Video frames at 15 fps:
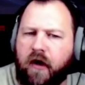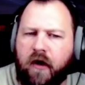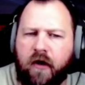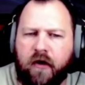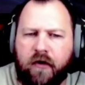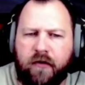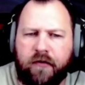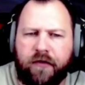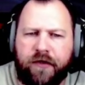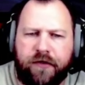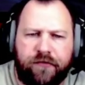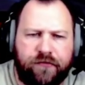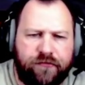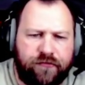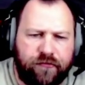uh,
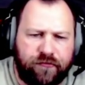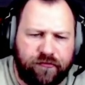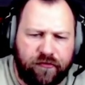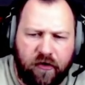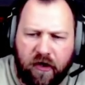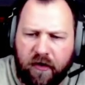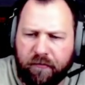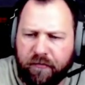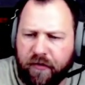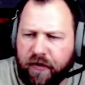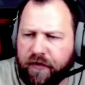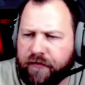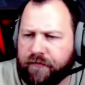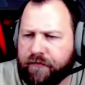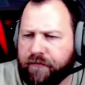hit the subscribe
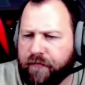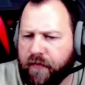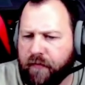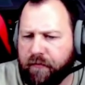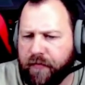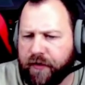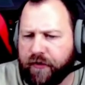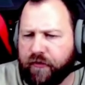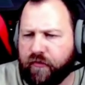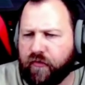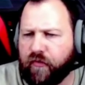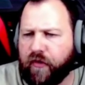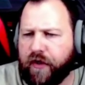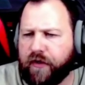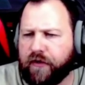button, be
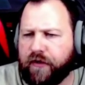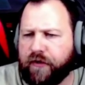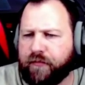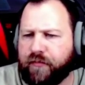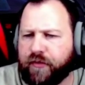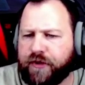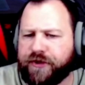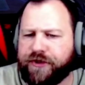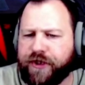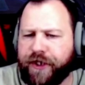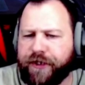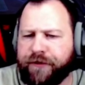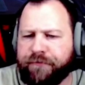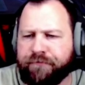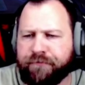greatly
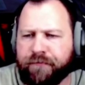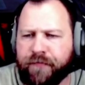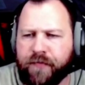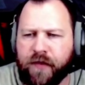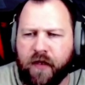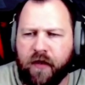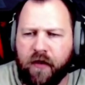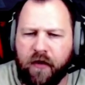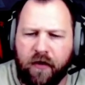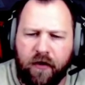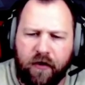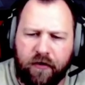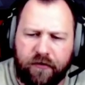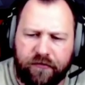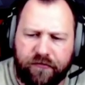appreciated.
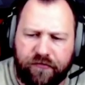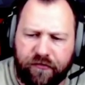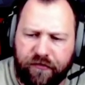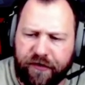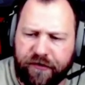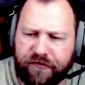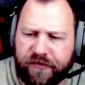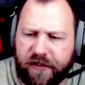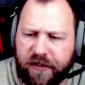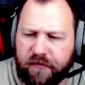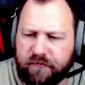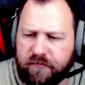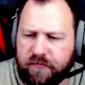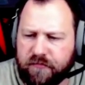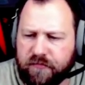And until next
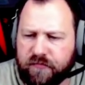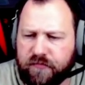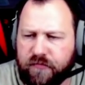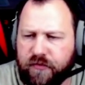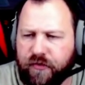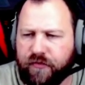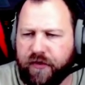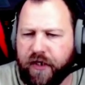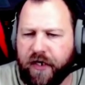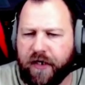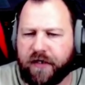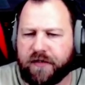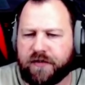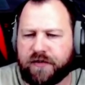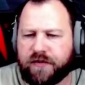time, you
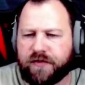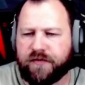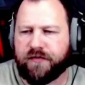guys